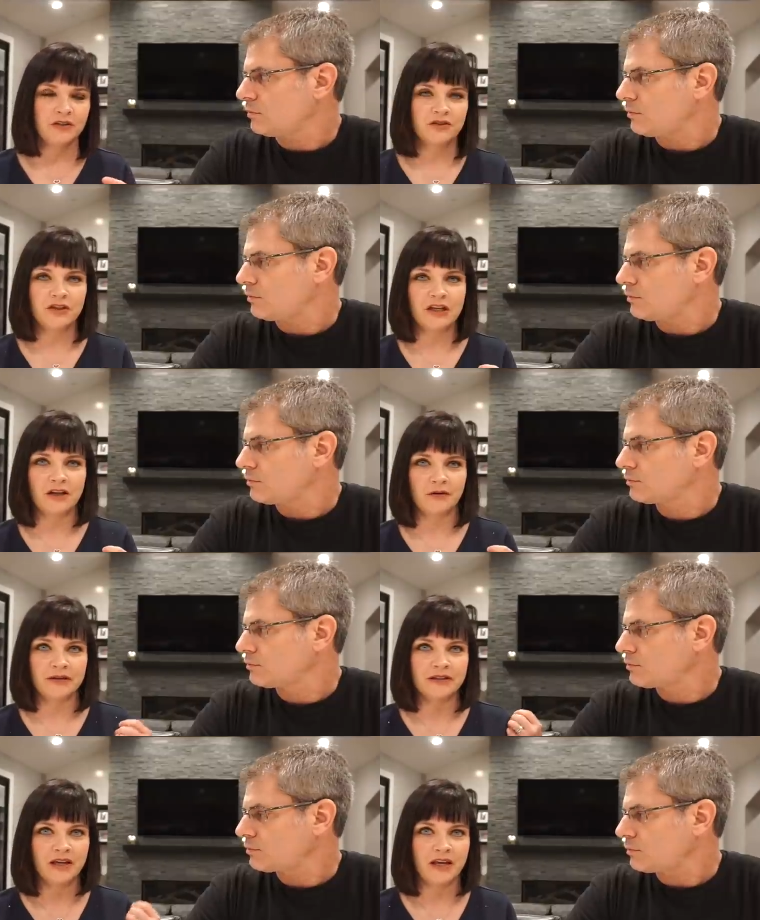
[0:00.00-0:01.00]
Speaker 1: she
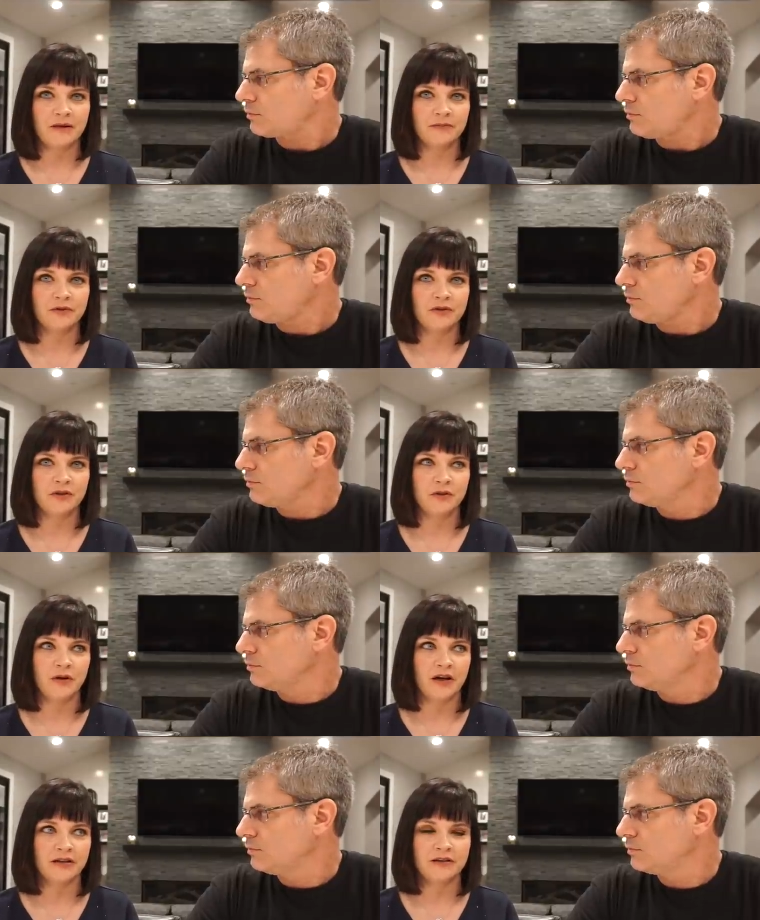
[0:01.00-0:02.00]
always came to
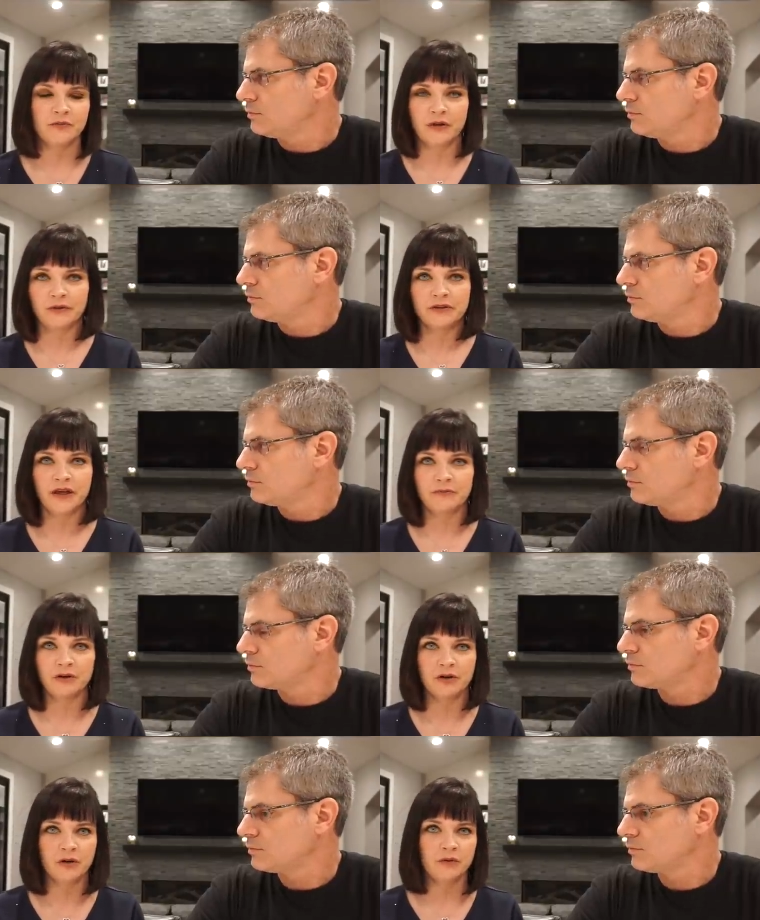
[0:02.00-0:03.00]
us and we always came
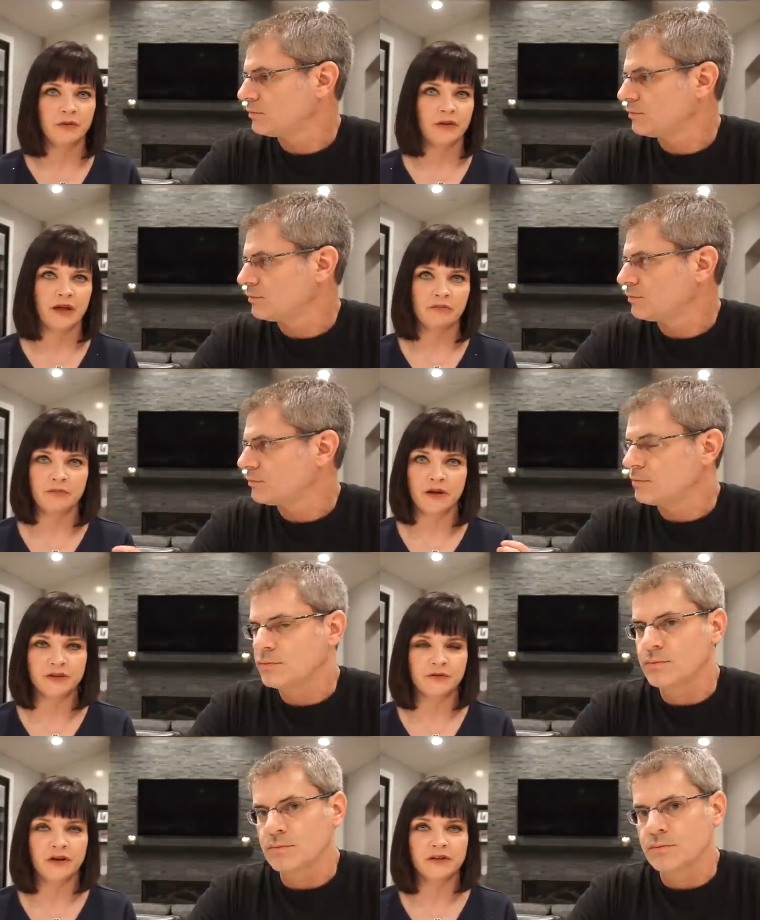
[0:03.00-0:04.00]
to her. We were like
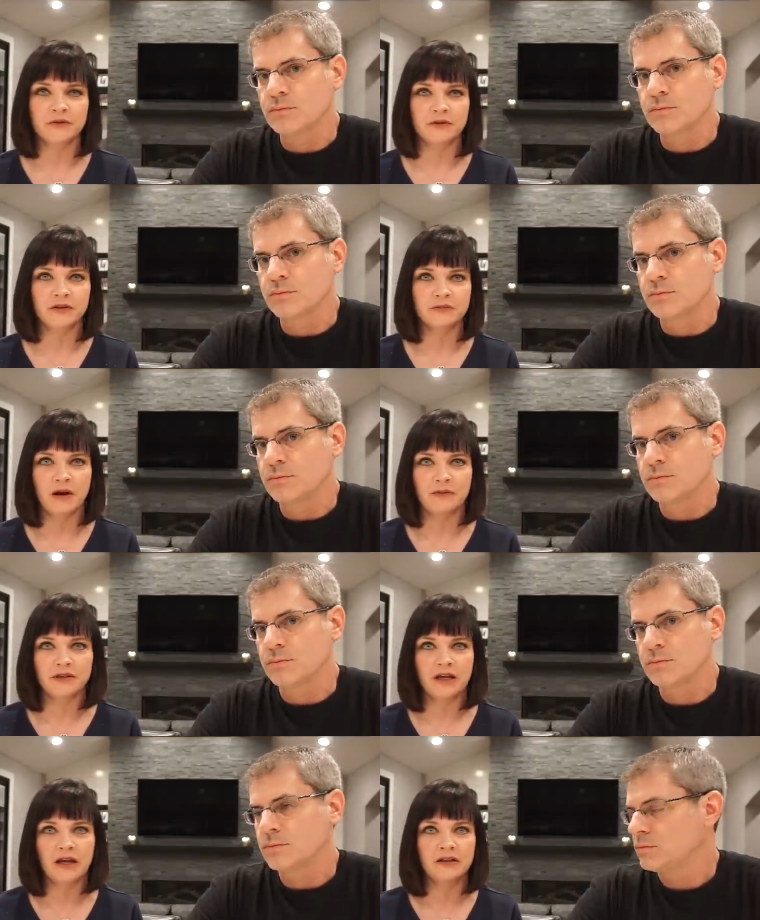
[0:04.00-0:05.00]
best friends with his mom
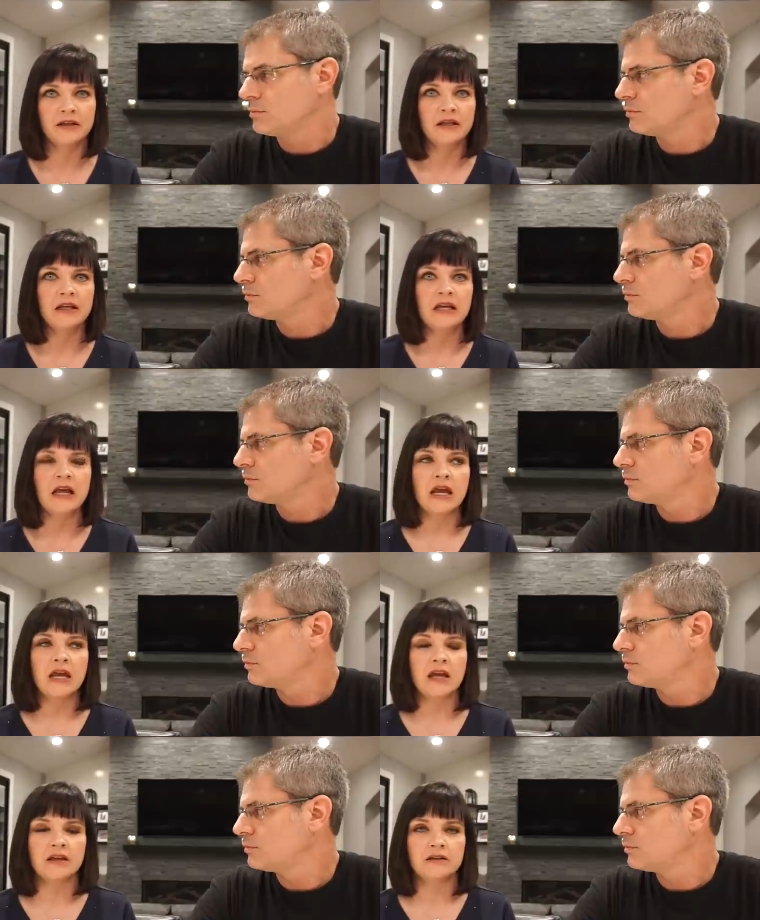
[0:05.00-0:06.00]
and dad.
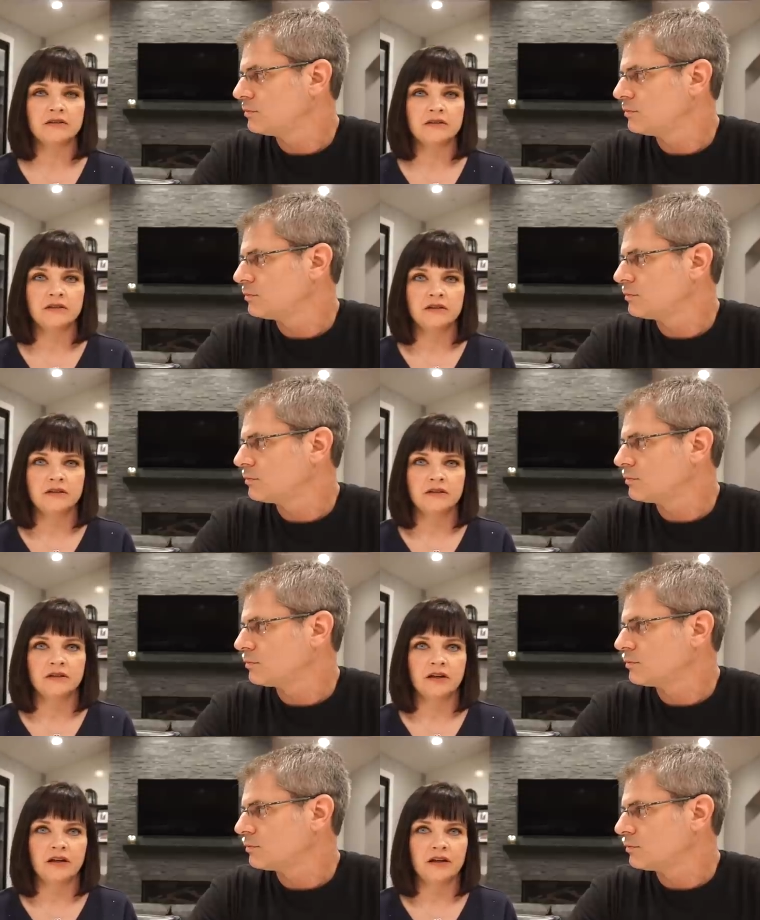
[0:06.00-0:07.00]
And,
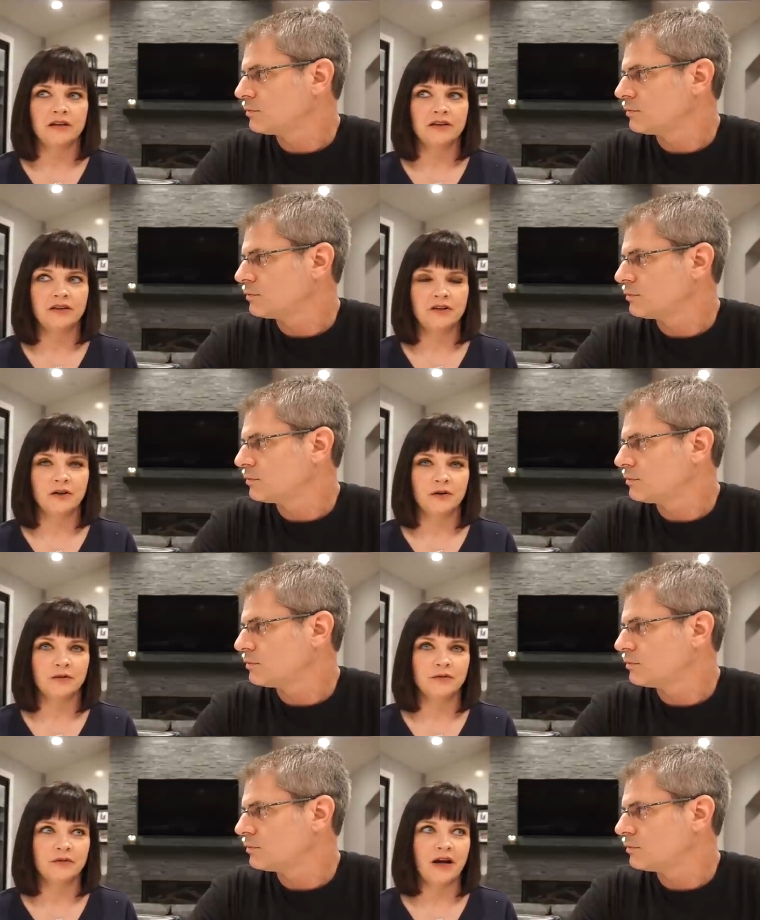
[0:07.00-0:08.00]
you
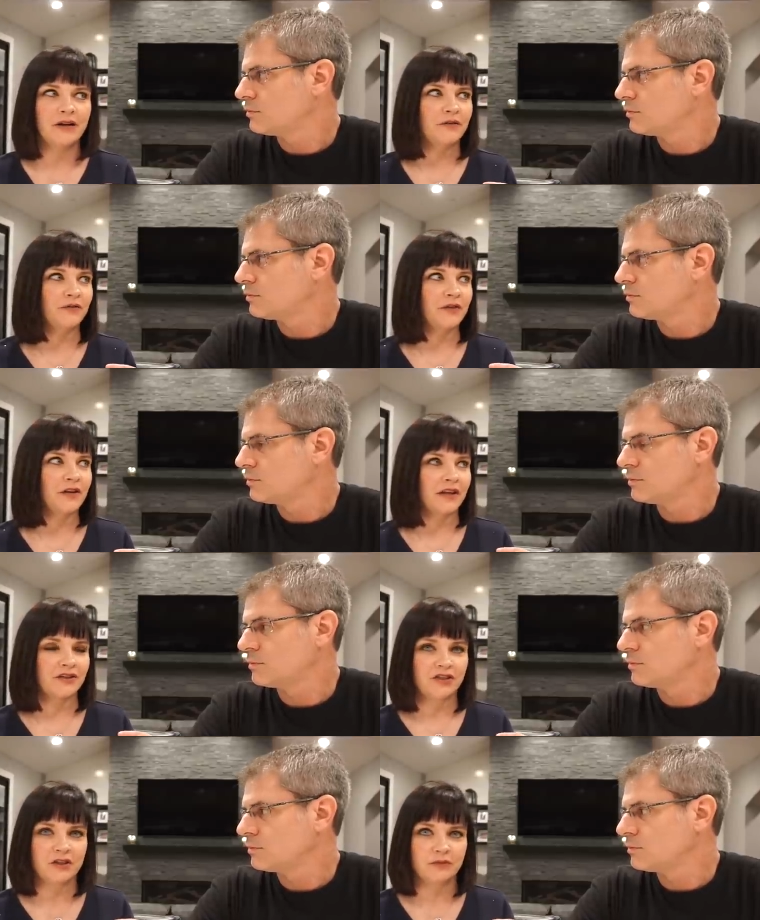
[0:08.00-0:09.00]
know, I don't feel
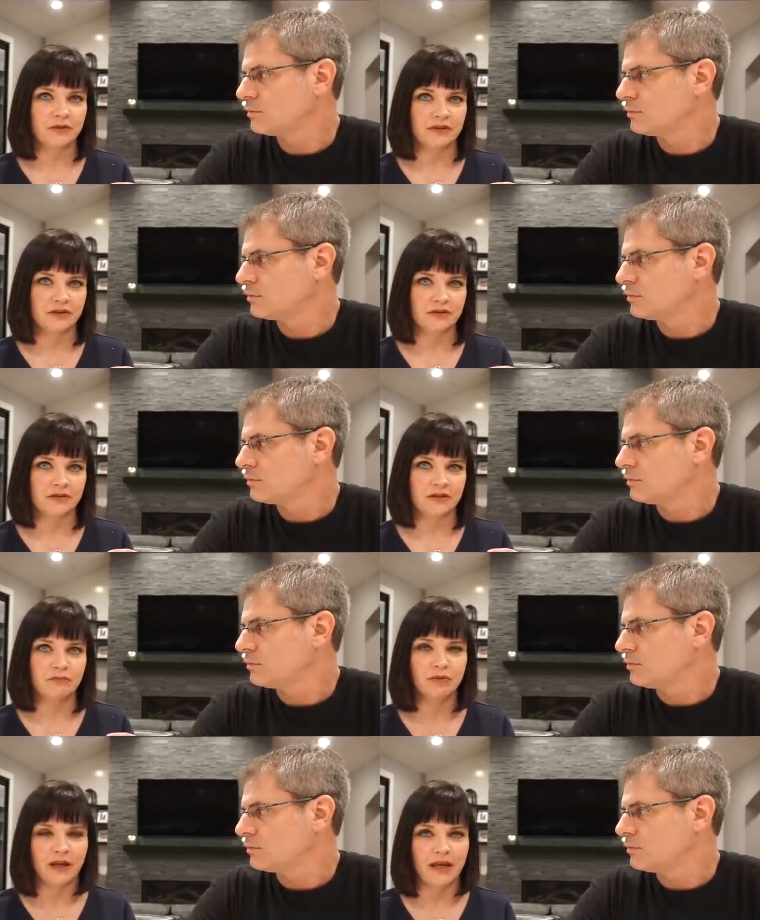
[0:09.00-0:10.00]
like she was
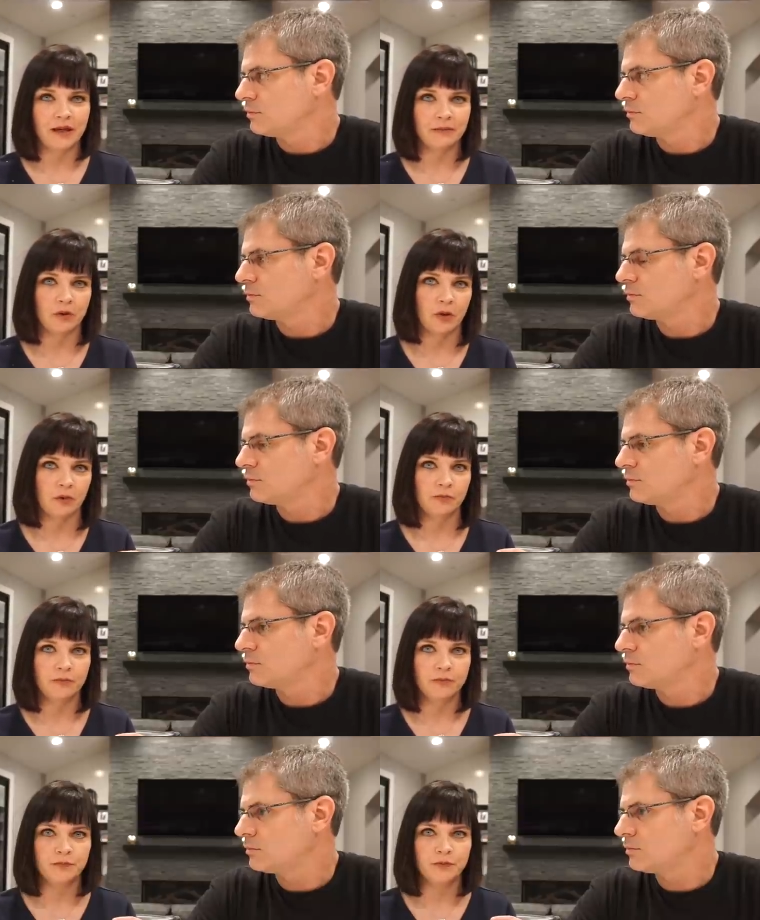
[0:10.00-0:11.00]
to blame or
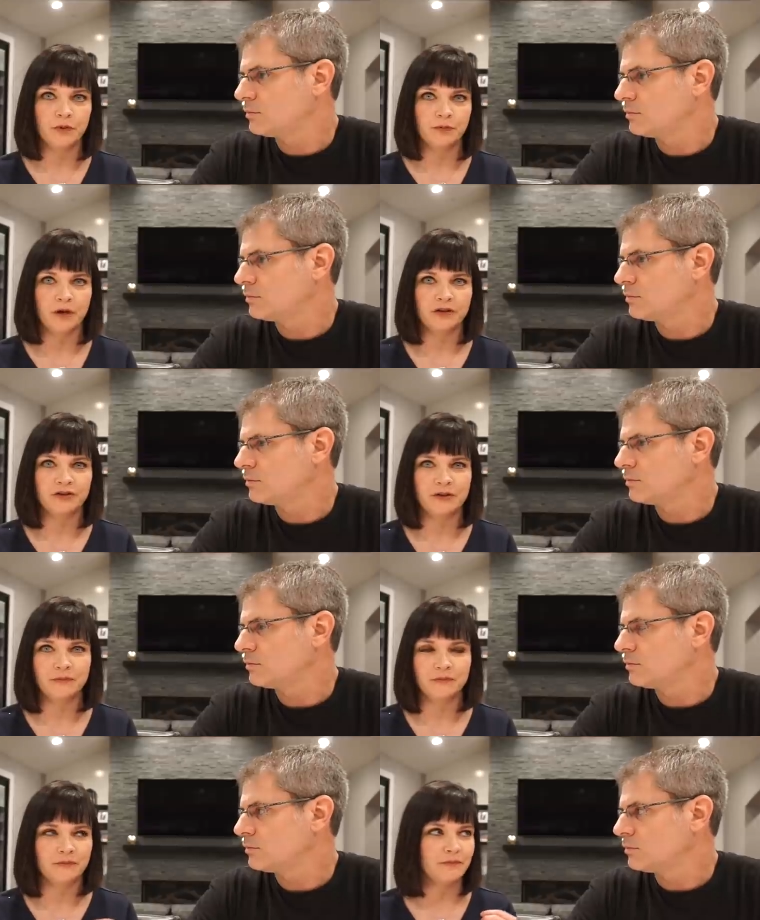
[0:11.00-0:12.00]
put pressure.
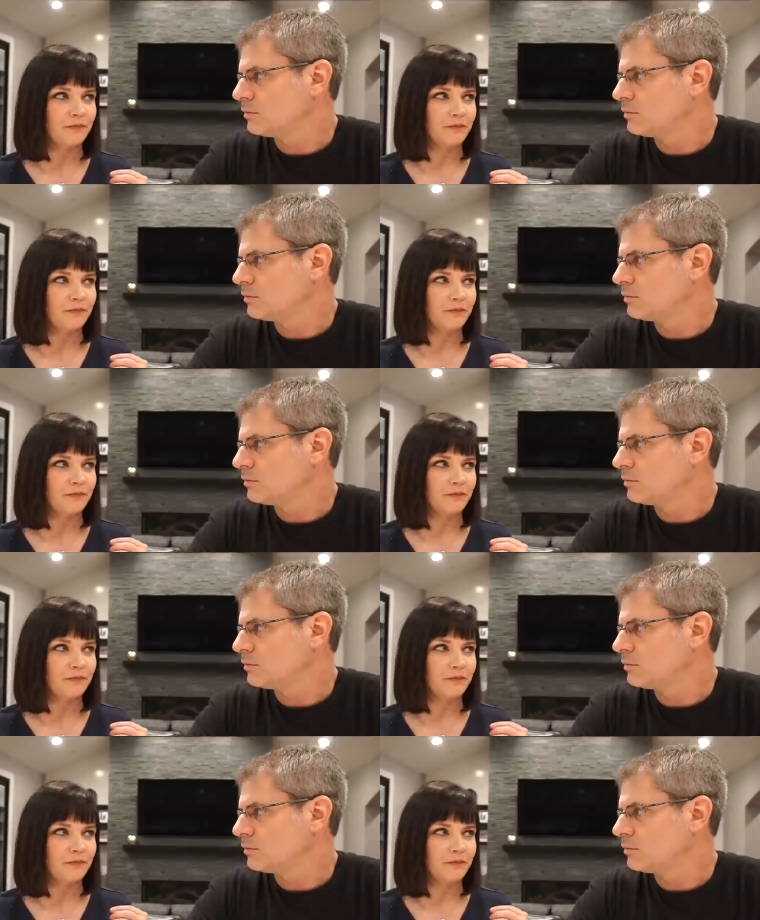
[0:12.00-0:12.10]
She